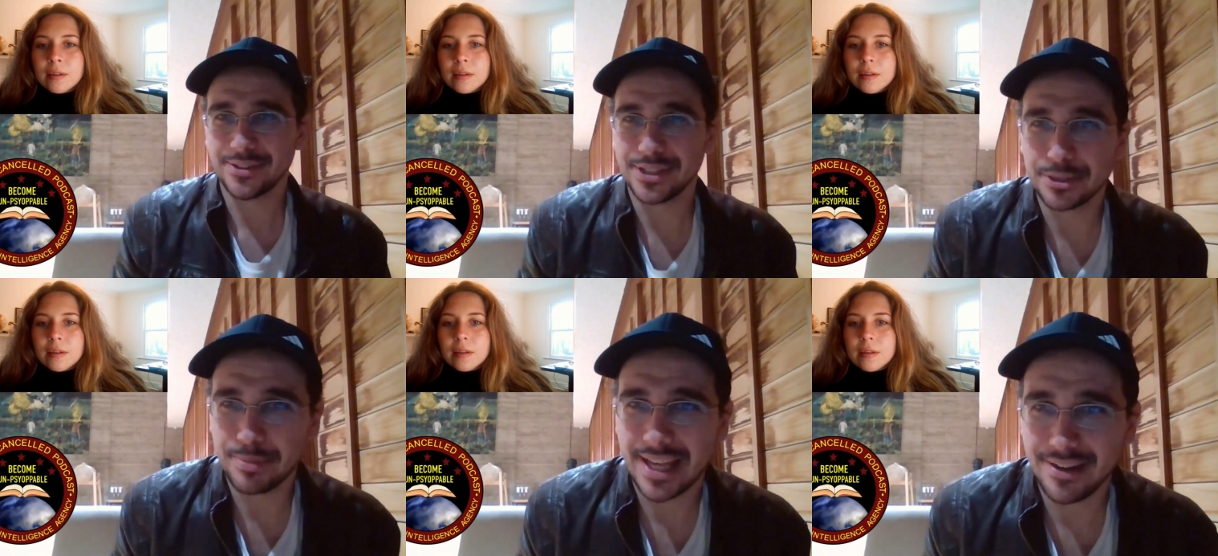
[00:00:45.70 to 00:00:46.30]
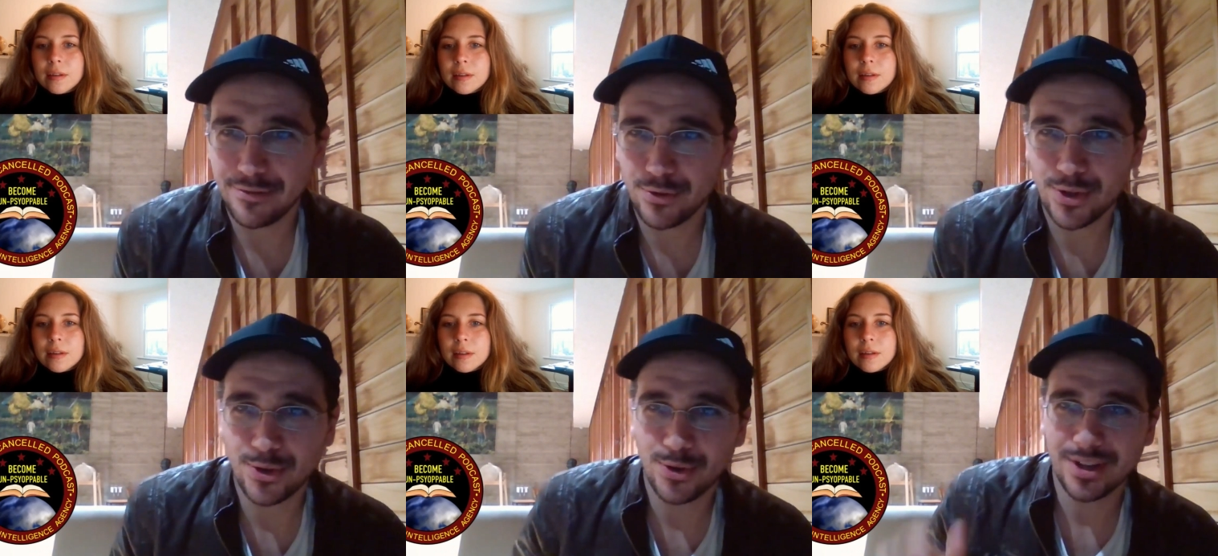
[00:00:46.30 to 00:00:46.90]
Speaker 1: here in Japan in
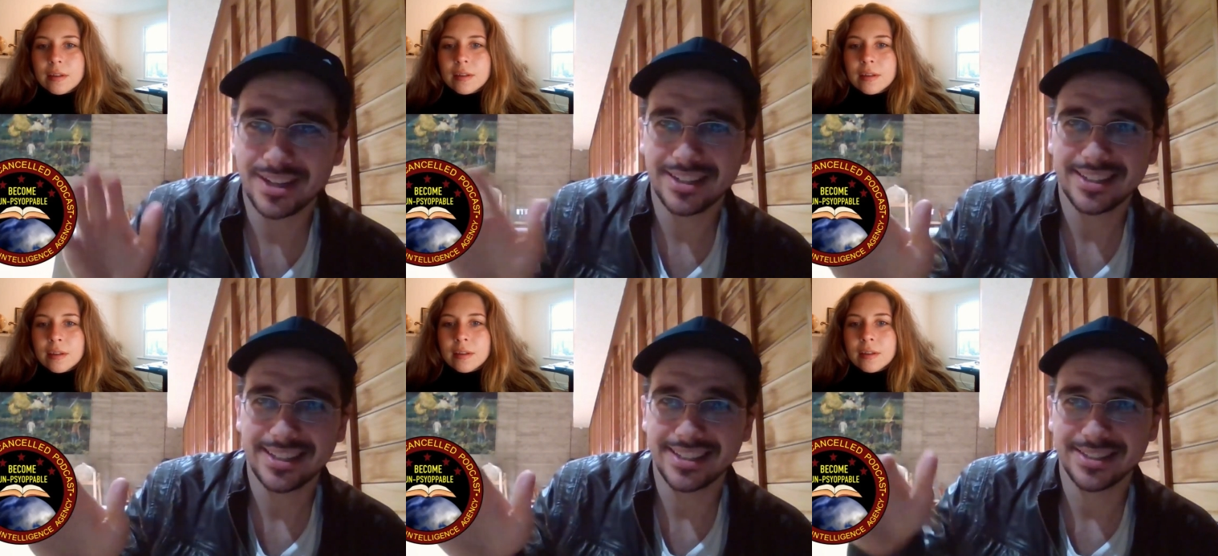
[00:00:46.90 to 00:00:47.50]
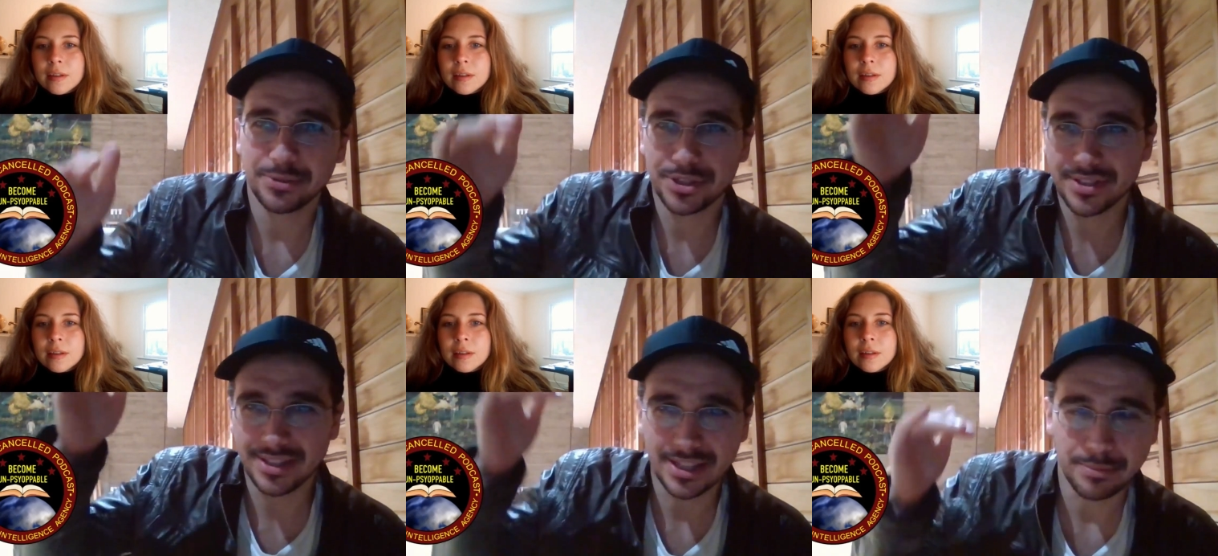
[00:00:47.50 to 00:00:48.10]
Fukuoka, uh,
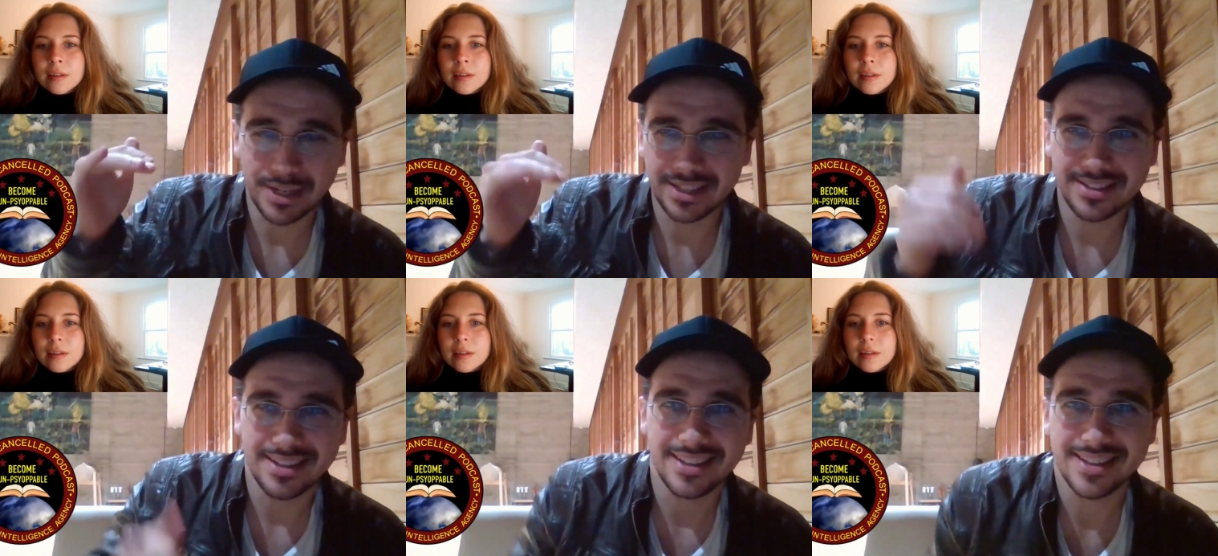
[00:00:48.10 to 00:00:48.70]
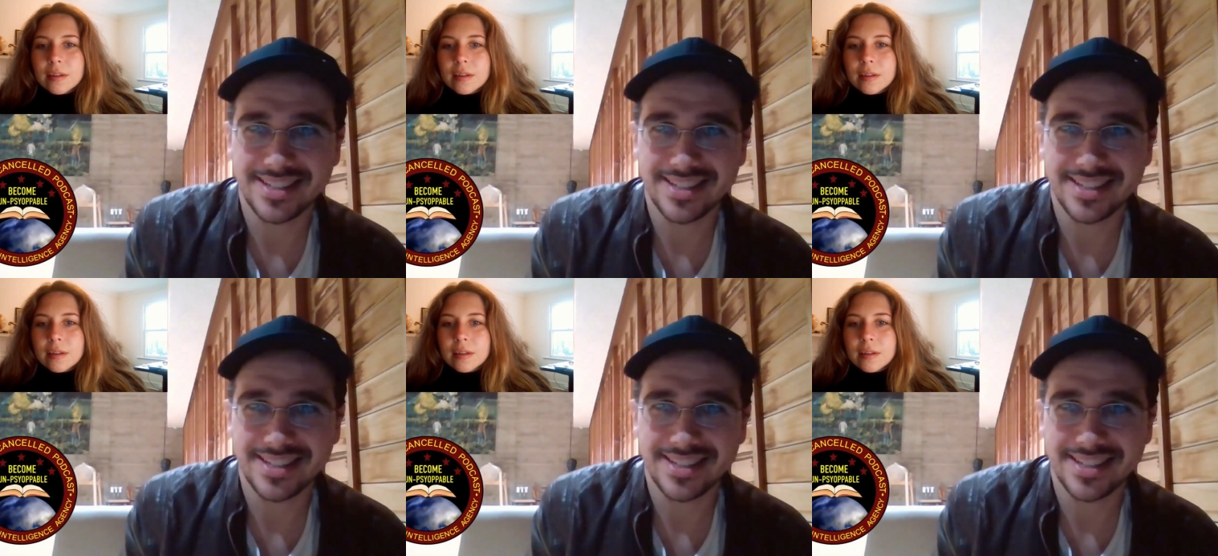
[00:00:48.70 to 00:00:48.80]
which is a little bit in,